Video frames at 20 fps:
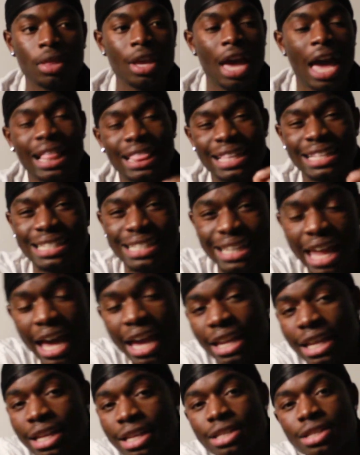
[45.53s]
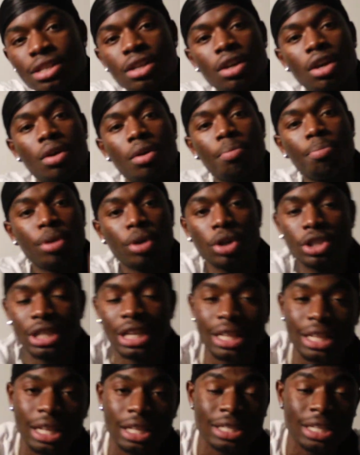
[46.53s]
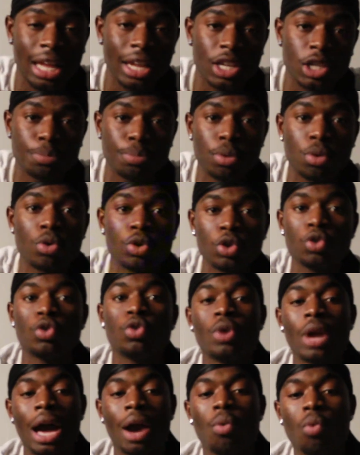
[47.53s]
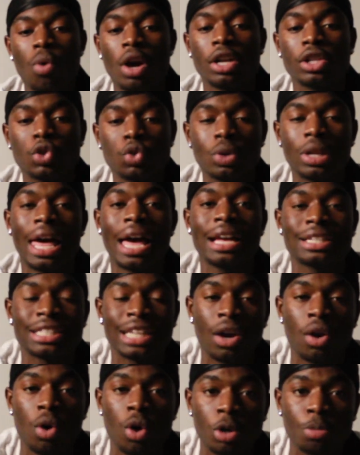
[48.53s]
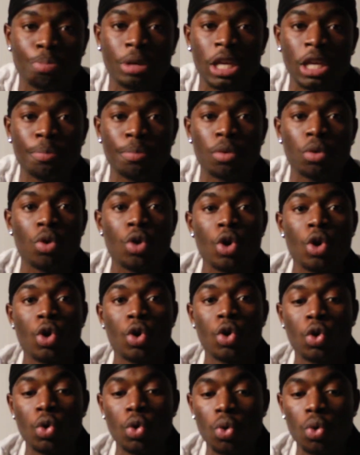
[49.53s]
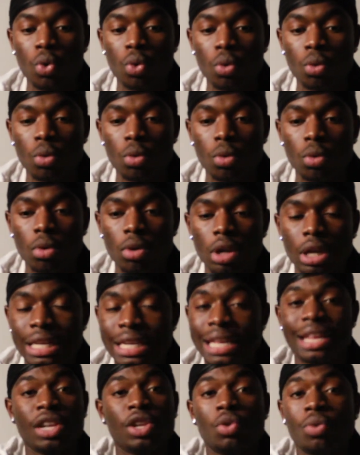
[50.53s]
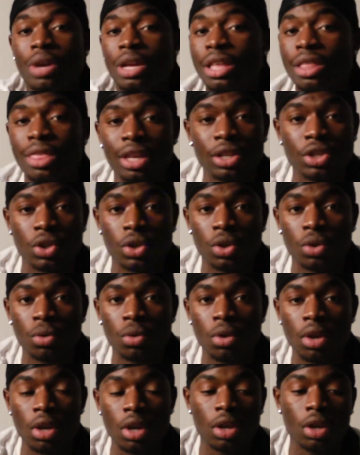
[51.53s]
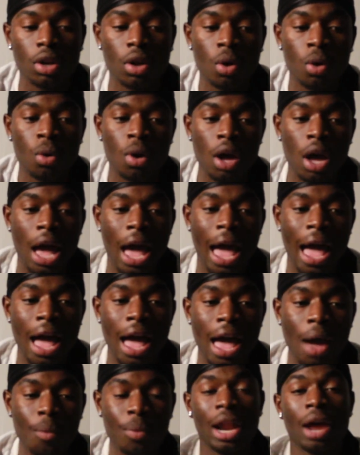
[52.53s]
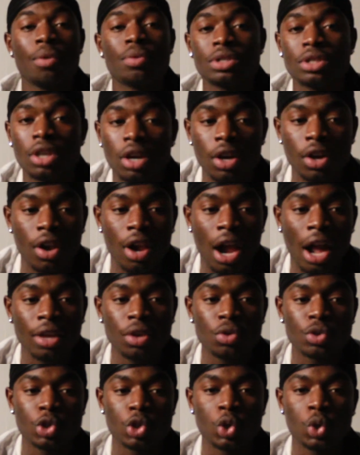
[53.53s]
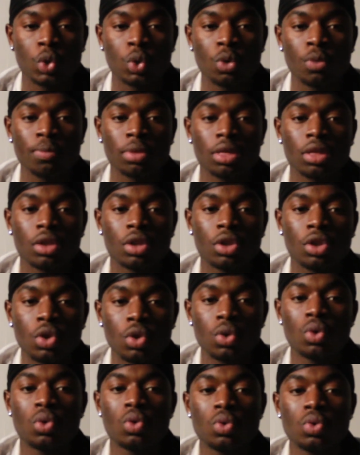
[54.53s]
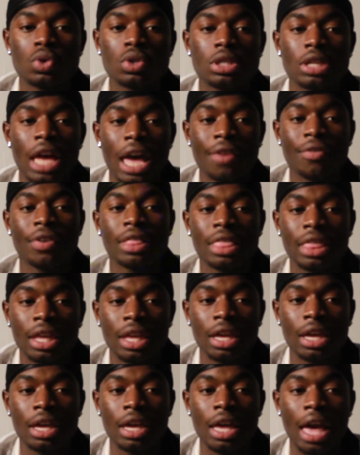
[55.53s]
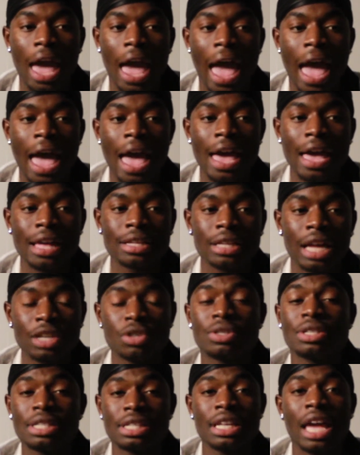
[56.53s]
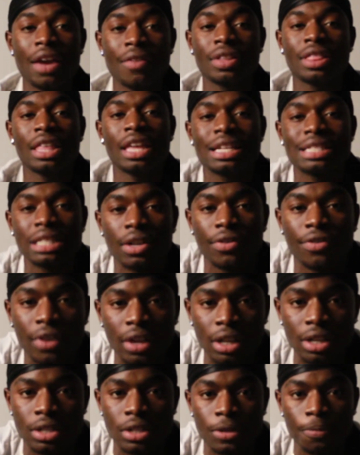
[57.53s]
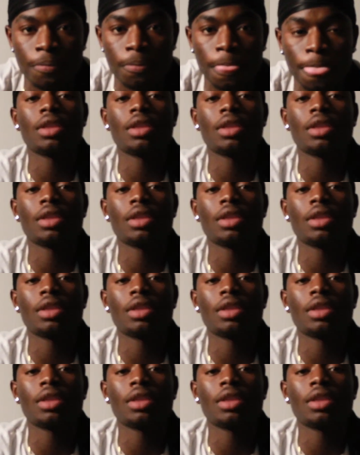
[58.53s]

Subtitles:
At the slightest push, at the slightest pull. You do not want to lash out on people who didn't do anything to you. You know, when I was younger, I used to see everything as an offense.